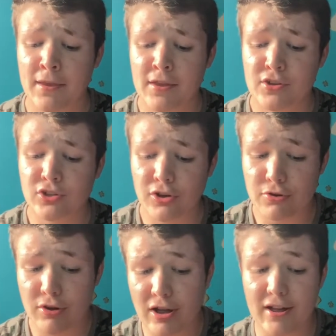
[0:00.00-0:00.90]

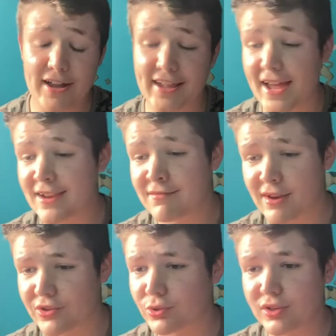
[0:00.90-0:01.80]
So again,
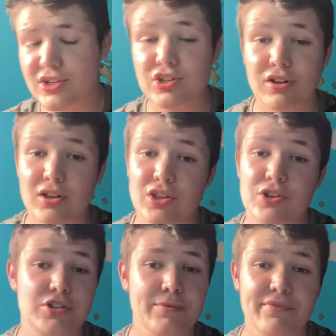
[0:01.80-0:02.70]
as all these
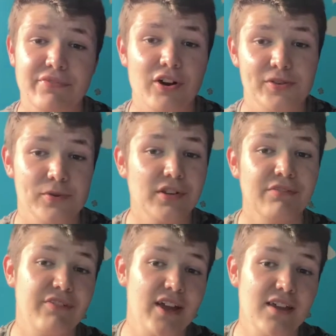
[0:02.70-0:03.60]
YouTuber fights, was it
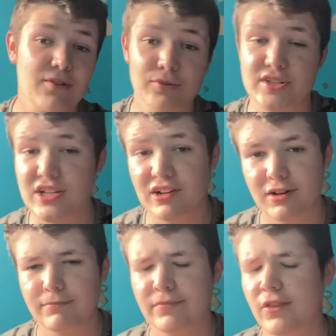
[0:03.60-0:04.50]
fake, was it
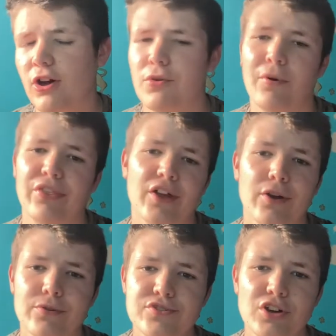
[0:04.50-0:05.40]
not? No one
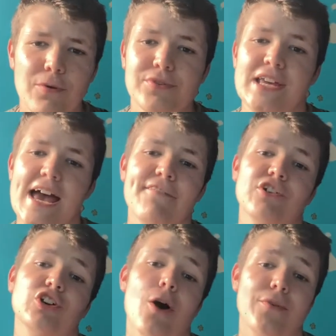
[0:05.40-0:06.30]
knows, no one's
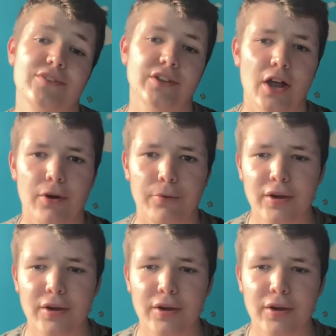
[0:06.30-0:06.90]
ever going to know.